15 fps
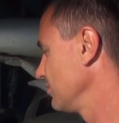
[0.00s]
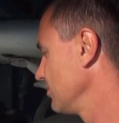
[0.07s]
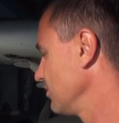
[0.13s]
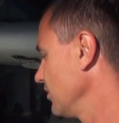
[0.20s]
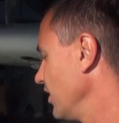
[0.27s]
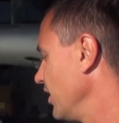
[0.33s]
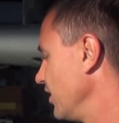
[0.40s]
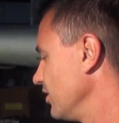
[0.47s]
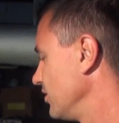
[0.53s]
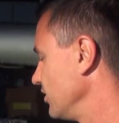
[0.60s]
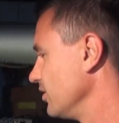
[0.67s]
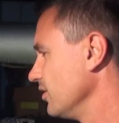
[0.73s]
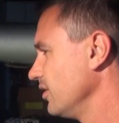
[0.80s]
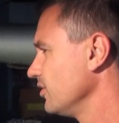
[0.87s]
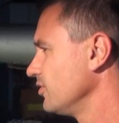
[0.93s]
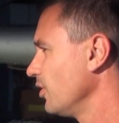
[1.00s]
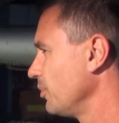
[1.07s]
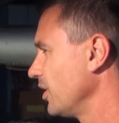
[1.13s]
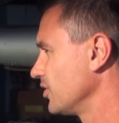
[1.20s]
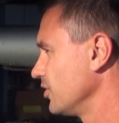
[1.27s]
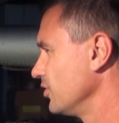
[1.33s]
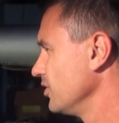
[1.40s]
So look at your,
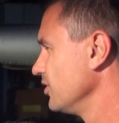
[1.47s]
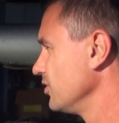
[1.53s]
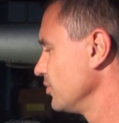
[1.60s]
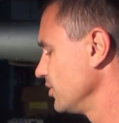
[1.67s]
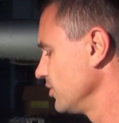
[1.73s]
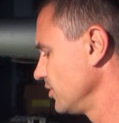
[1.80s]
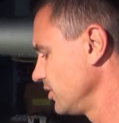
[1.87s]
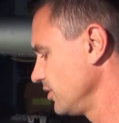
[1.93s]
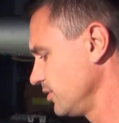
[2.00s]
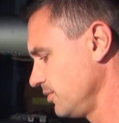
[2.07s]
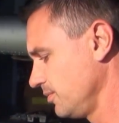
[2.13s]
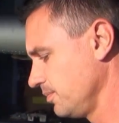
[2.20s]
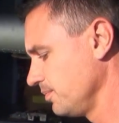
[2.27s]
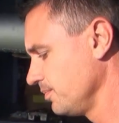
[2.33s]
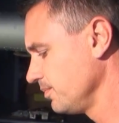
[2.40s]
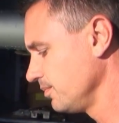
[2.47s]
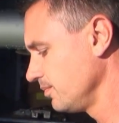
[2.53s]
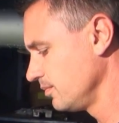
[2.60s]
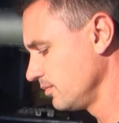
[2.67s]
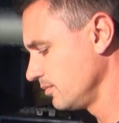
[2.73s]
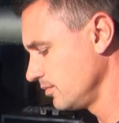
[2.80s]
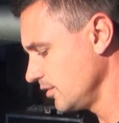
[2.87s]
your task sheet, you can
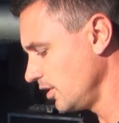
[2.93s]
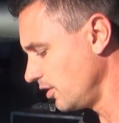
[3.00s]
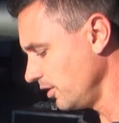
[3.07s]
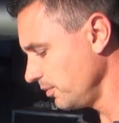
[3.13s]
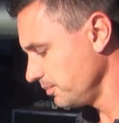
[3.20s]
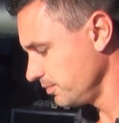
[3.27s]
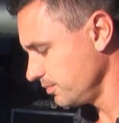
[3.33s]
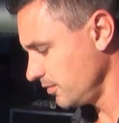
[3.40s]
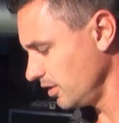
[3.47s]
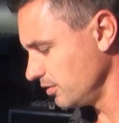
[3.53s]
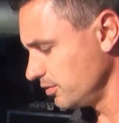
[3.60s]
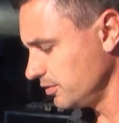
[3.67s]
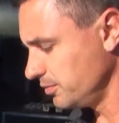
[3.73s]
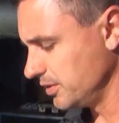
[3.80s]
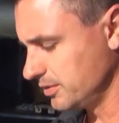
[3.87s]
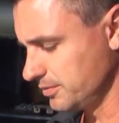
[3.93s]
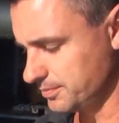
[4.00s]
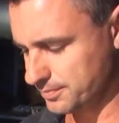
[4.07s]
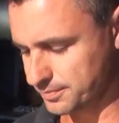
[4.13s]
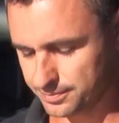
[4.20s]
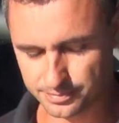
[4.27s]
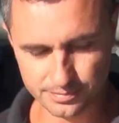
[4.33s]
explain that, go through
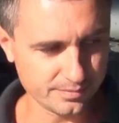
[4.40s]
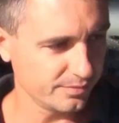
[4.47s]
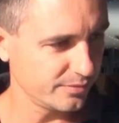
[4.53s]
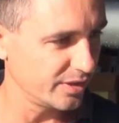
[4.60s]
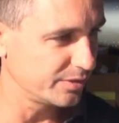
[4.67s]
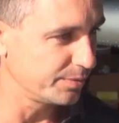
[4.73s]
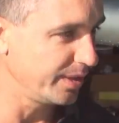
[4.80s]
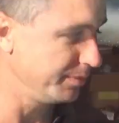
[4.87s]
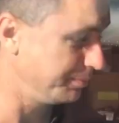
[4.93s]
it in a, in a sort